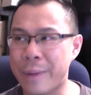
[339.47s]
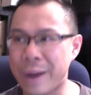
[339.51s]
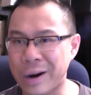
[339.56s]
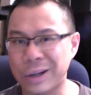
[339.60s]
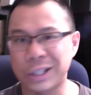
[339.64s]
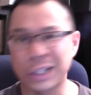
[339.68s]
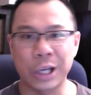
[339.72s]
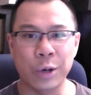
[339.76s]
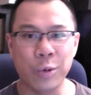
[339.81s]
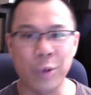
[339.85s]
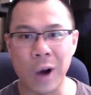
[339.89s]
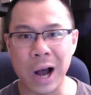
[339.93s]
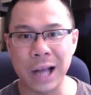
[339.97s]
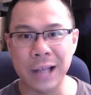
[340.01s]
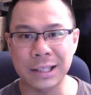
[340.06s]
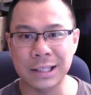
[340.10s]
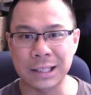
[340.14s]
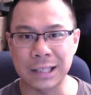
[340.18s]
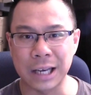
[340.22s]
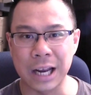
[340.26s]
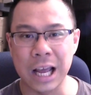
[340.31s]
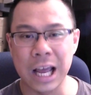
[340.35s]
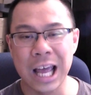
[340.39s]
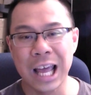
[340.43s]
Jane
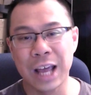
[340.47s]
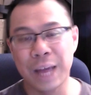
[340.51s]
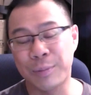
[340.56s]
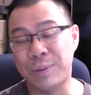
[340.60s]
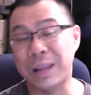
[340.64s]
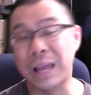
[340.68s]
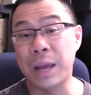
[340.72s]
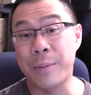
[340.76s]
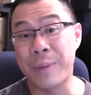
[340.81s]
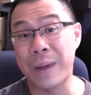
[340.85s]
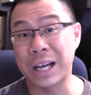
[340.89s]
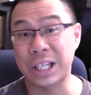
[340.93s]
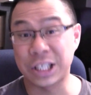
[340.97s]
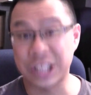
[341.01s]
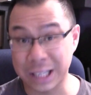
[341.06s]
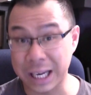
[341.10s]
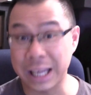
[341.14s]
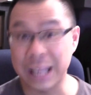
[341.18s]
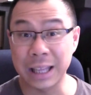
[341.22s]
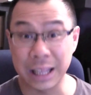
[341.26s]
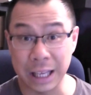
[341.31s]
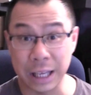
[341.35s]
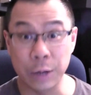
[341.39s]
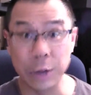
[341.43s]
Watson, played by
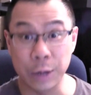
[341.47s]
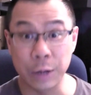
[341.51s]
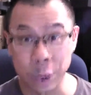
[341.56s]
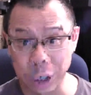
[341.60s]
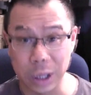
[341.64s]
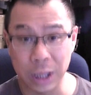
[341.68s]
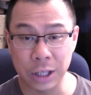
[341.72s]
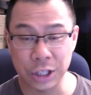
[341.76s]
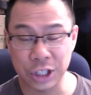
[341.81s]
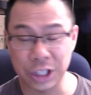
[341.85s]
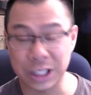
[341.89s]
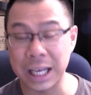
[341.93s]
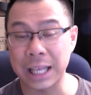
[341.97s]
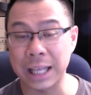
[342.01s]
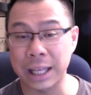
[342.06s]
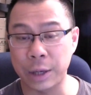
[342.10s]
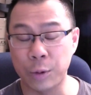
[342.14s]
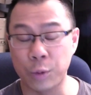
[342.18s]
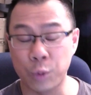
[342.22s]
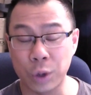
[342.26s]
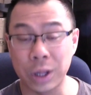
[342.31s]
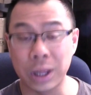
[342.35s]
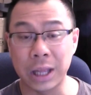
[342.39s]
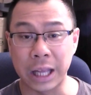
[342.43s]

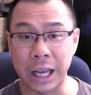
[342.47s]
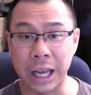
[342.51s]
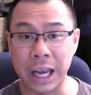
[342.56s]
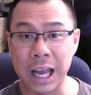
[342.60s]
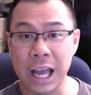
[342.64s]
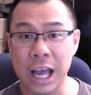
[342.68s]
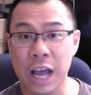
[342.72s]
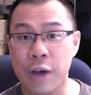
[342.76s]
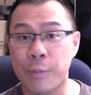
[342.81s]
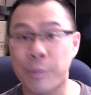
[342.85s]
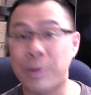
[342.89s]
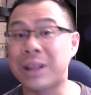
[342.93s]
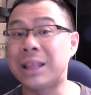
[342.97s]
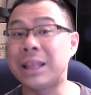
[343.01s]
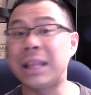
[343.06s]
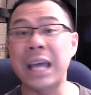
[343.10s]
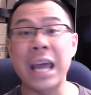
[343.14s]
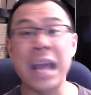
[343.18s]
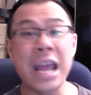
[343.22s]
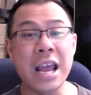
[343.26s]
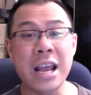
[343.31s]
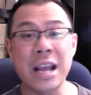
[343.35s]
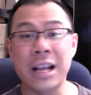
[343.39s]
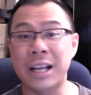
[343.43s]
Shailene Woodley, but
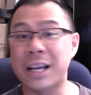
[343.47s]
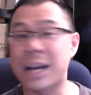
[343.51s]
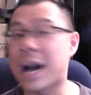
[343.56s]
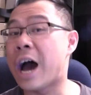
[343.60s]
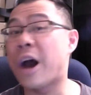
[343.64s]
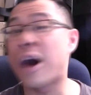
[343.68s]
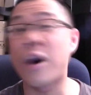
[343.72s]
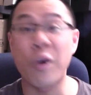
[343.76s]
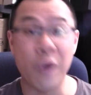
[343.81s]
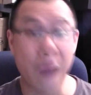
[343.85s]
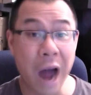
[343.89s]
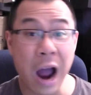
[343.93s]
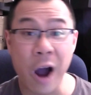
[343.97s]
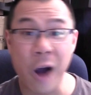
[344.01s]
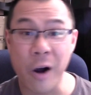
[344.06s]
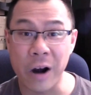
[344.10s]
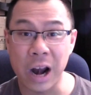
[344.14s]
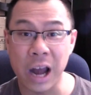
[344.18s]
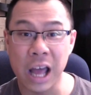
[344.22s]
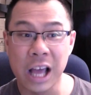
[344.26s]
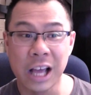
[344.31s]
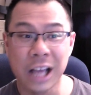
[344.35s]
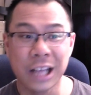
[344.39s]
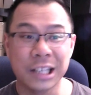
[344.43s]
they cut her out.